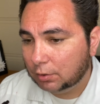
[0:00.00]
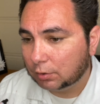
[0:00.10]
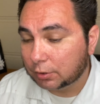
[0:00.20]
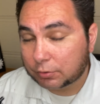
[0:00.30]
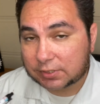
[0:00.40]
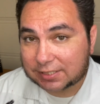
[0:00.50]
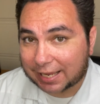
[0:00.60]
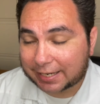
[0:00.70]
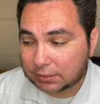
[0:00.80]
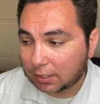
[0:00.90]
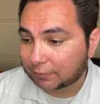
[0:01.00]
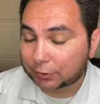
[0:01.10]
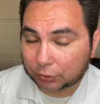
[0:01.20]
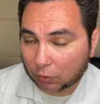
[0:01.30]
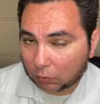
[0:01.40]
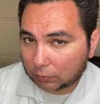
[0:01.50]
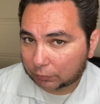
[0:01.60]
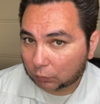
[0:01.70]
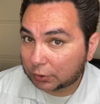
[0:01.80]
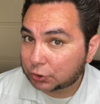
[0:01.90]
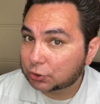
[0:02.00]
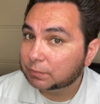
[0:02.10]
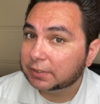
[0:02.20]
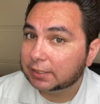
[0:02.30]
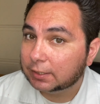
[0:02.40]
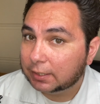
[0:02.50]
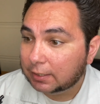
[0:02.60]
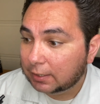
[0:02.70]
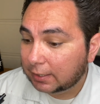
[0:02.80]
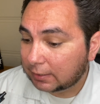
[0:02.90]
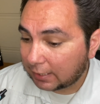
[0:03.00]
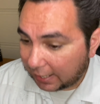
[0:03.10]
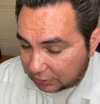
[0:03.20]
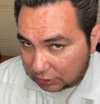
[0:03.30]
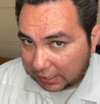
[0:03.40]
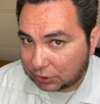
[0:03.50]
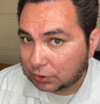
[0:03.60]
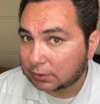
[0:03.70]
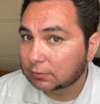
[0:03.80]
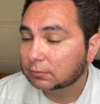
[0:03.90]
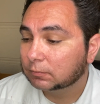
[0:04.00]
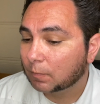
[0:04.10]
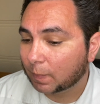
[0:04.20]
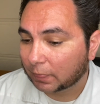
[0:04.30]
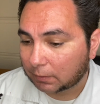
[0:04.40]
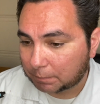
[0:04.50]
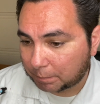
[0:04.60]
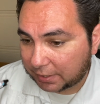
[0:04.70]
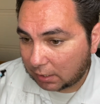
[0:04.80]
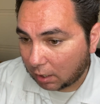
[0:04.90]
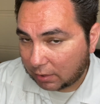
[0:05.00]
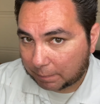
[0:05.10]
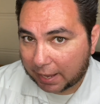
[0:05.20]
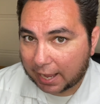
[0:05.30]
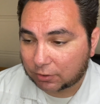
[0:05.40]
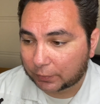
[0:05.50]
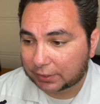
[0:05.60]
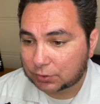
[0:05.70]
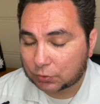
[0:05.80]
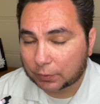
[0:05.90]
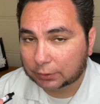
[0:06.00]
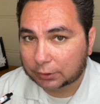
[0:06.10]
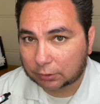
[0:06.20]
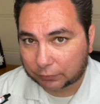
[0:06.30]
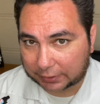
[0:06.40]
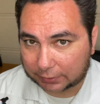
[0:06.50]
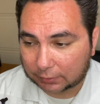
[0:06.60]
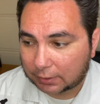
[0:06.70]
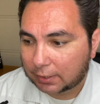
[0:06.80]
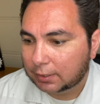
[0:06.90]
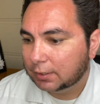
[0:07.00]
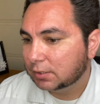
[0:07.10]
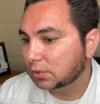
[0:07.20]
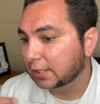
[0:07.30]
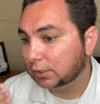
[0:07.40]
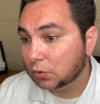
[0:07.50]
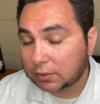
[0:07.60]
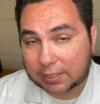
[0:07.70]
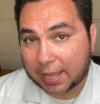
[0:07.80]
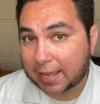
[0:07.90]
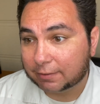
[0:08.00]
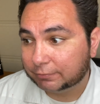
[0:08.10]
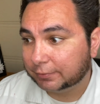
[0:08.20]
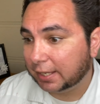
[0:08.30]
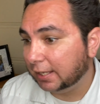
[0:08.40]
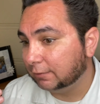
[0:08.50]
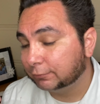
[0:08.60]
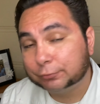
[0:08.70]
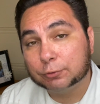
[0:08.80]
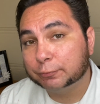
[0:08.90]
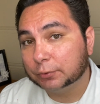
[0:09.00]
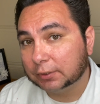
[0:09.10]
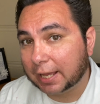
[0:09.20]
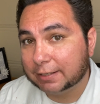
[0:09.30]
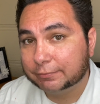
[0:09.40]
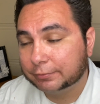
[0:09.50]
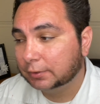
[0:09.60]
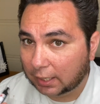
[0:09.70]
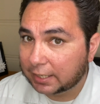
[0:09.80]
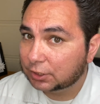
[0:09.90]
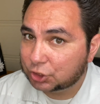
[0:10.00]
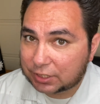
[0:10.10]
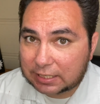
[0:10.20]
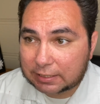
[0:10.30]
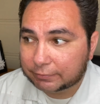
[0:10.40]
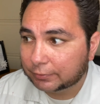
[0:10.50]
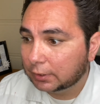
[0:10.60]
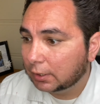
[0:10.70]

lose sight of your goal, which should be education, be on the pathway to a career so that you can have a fruitful life and achieve